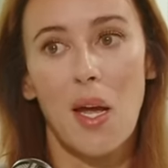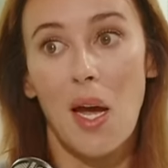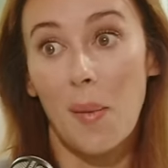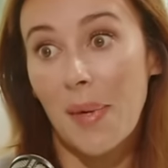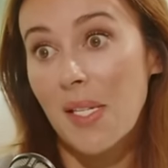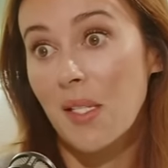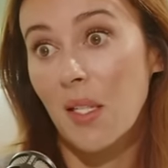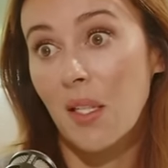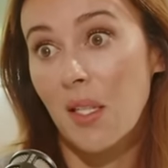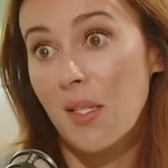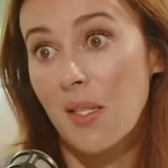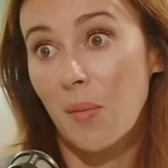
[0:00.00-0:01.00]
Am I still
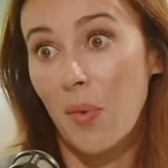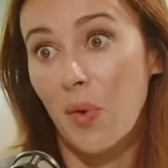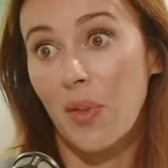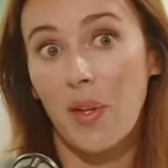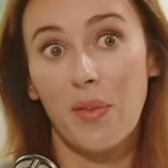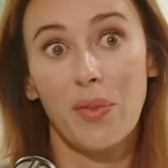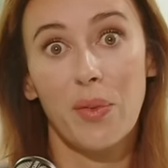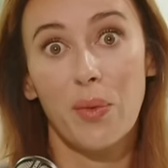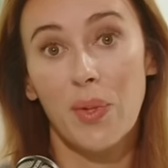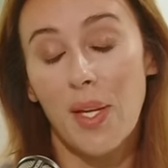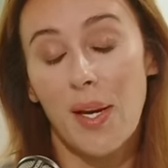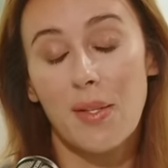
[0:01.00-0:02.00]
going to see both of you?
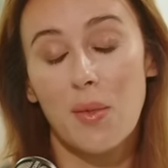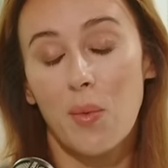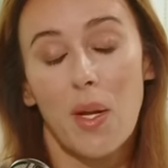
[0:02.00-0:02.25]
Yes.